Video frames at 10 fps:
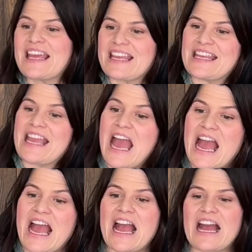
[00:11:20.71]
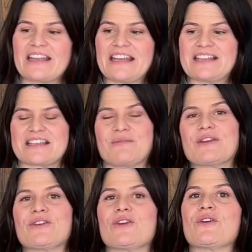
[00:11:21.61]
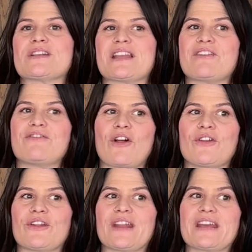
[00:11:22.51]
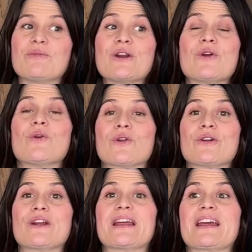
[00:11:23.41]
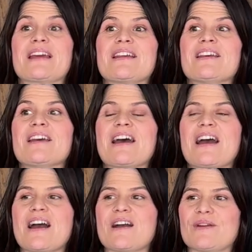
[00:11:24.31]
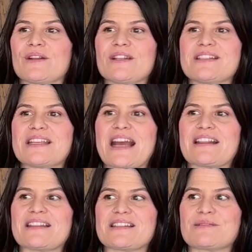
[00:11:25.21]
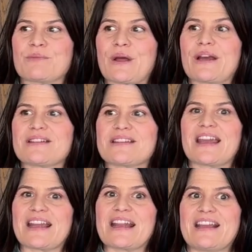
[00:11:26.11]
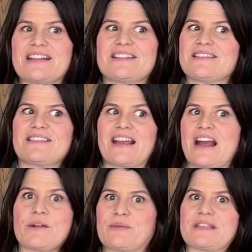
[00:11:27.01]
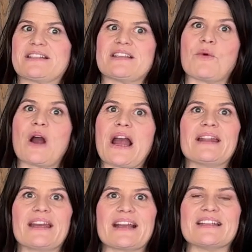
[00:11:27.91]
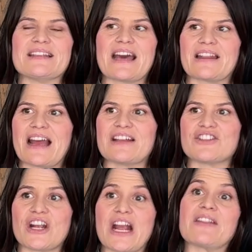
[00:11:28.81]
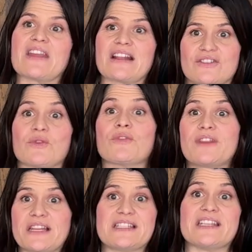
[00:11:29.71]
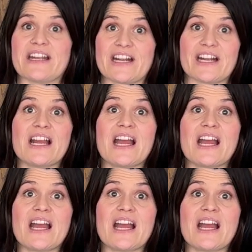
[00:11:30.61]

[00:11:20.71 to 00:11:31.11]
yeah, like some of the growers that I follow, they're like, we're ordering our Lisianthus plugs, like, and I can like 100% see why. Like I did that last year. And then so this year